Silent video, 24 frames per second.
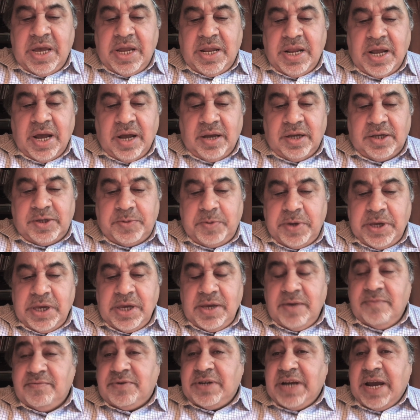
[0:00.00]
Now, speaking
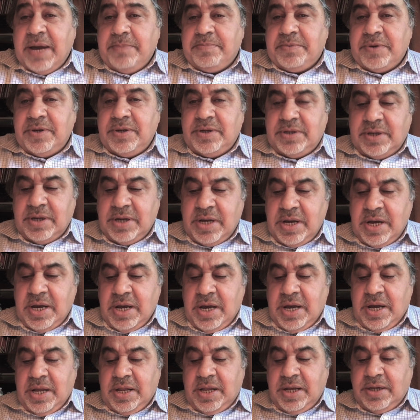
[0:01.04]
of chapters,
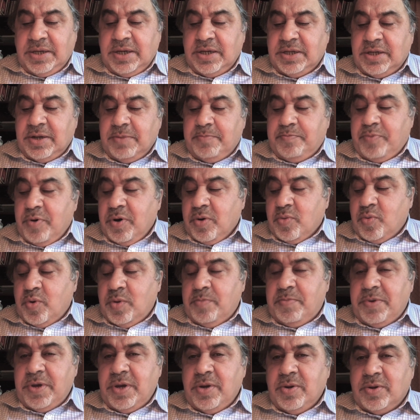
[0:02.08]
this is the book we'll
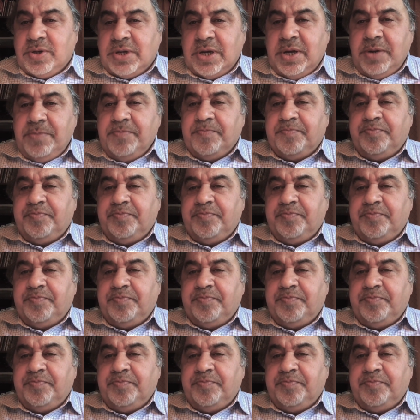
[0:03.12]
be using.